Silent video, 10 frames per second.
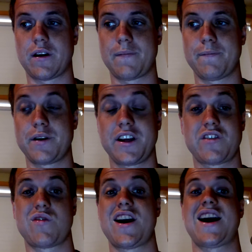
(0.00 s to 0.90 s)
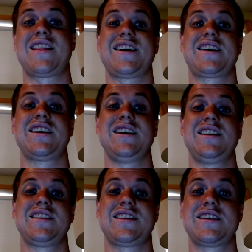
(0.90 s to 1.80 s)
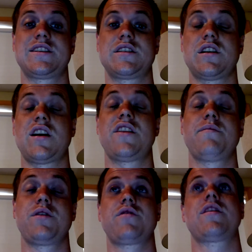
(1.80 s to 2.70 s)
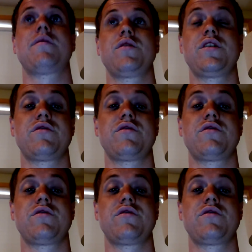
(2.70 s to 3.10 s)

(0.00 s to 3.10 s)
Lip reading: But either way, I think that this the book we read, Reed and